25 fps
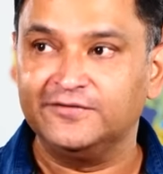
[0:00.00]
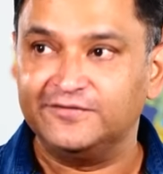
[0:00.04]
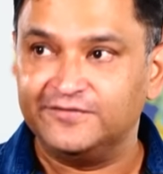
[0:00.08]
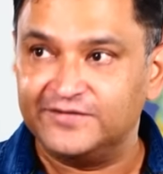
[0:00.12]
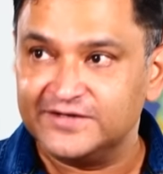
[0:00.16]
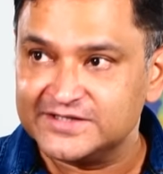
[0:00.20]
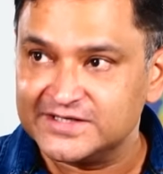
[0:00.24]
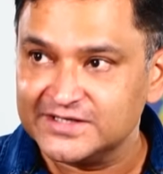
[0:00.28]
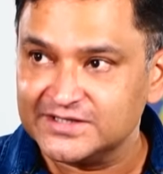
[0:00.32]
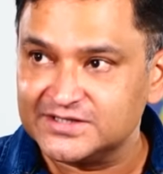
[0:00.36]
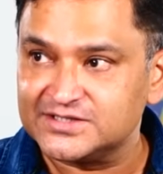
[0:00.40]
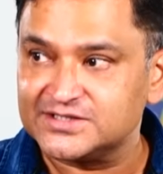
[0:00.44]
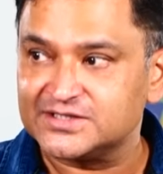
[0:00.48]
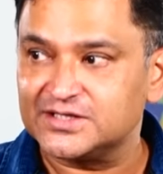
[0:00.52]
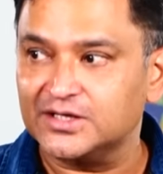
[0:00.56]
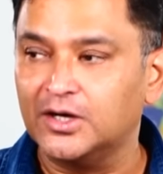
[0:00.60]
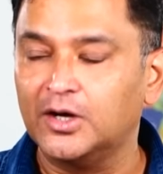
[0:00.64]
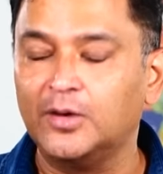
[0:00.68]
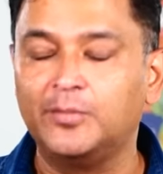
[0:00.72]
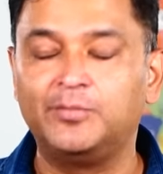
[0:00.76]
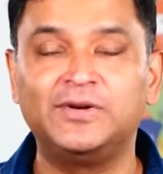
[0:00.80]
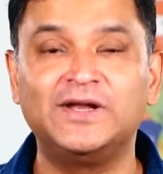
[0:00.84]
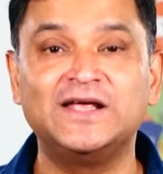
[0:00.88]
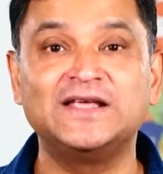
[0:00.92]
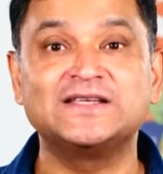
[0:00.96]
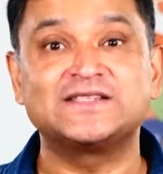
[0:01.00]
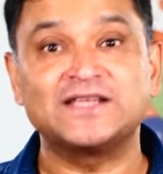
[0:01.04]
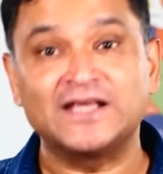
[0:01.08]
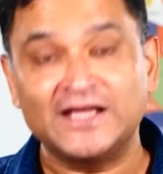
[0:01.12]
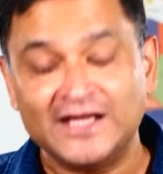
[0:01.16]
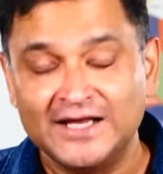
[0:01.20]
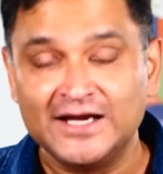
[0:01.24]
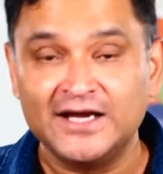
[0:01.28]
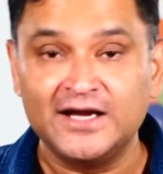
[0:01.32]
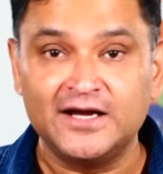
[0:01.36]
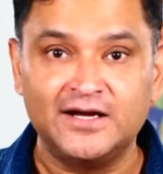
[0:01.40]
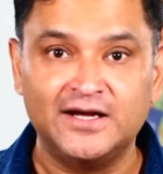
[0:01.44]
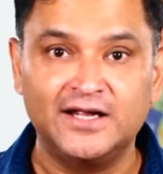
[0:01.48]
visits a place
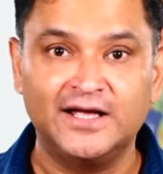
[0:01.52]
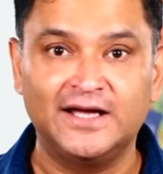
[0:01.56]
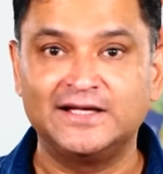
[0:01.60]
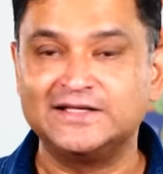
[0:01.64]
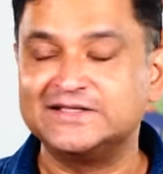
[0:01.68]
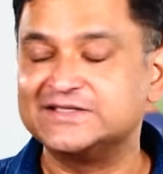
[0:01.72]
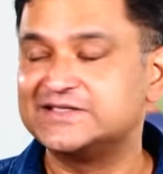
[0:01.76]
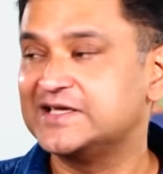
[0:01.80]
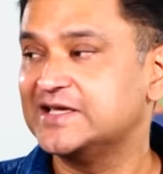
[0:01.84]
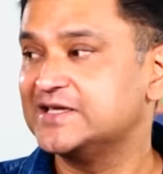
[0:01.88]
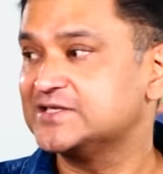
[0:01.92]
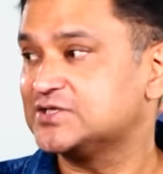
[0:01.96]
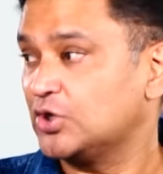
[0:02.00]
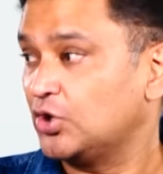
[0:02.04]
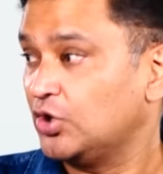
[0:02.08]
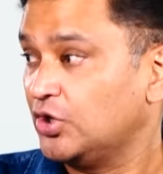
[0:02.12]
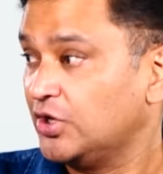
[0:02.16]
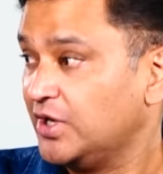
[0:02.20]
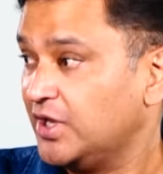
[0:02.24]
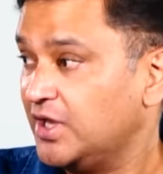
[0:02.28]
in India and says,